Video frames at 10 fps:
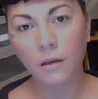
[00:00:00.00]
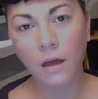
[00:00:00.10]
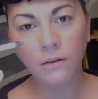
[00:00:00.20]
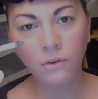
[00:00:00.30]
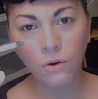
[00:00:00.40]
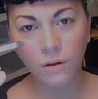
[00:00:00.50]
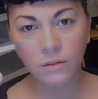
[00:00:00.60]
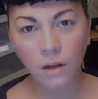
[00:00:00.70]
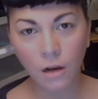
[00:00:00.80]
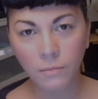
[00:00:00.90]
of
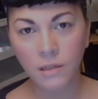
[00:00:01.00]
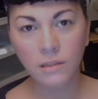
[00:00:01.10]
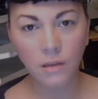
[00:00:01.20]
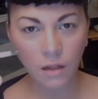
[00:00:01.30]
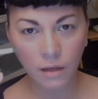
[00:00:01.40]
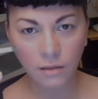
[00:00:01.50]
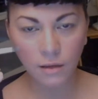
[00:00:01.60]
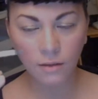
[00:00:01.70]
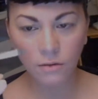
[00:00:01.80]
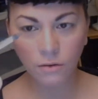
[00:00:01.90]
course, Carmen is not like
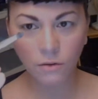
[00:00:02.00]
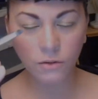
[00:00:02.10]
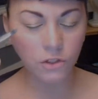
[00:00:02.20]
the other girl.